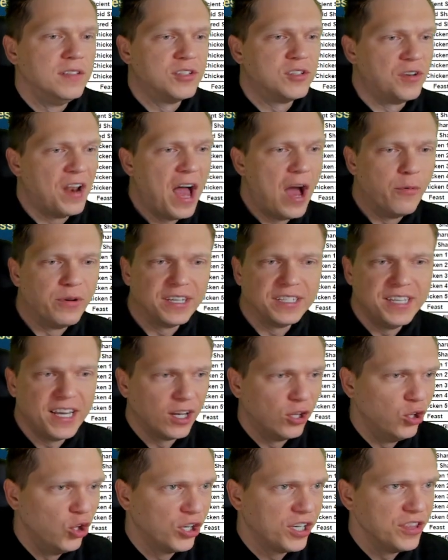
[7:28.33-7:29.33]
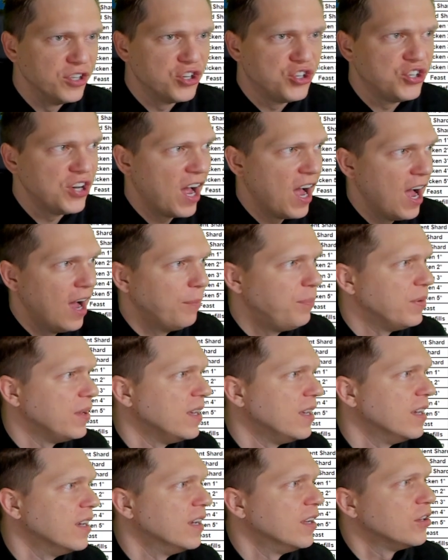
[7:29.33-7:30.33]
So now we can take a look in the shop
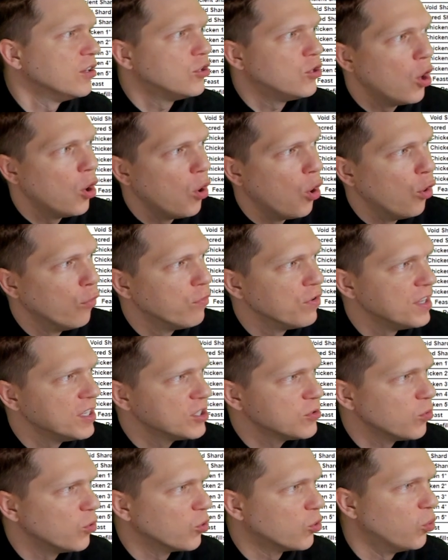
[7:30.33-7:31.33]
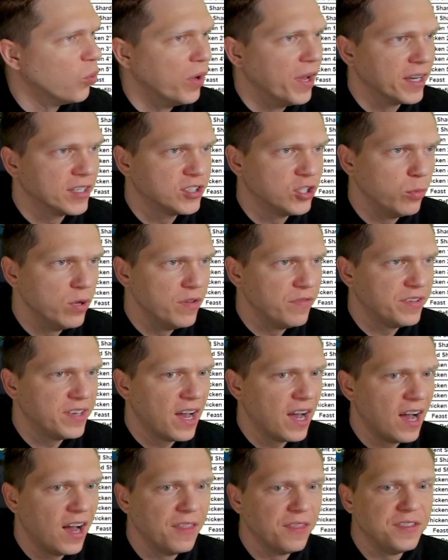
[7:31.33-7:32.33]
and go over this real quick. So we've
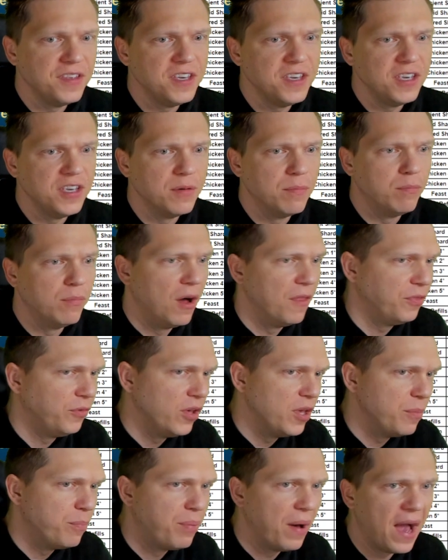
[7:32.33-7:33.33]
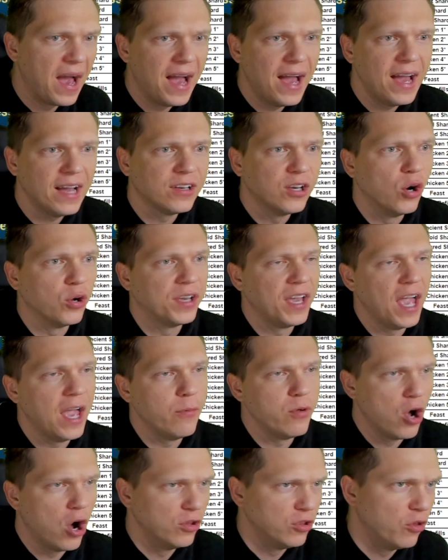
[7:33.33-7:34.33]
got the monthly pack. Okay,
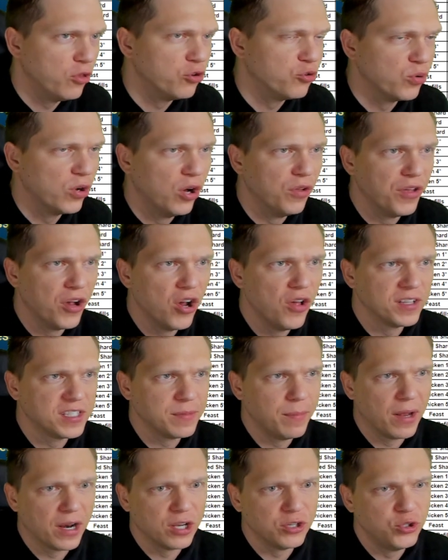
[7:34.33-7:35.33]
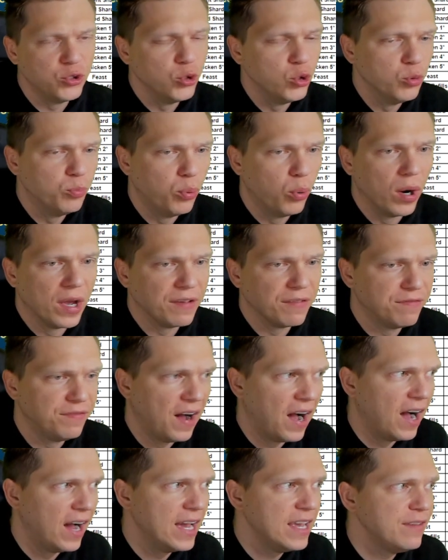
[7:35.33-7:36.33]
we all know the drill there. That's about a
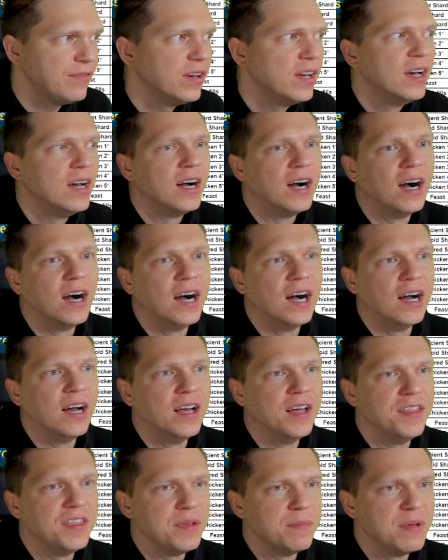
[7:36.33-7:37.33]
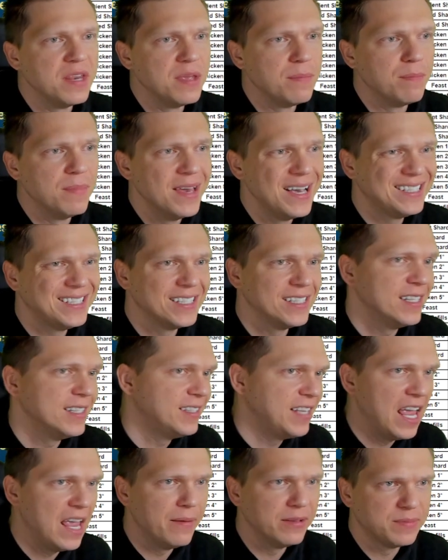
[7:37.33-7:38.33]
2.5. Uh, the mini mix is the
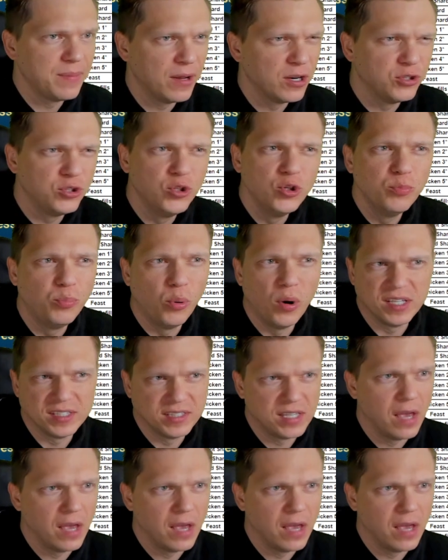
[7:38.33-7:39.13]
same. It's about a 2.7,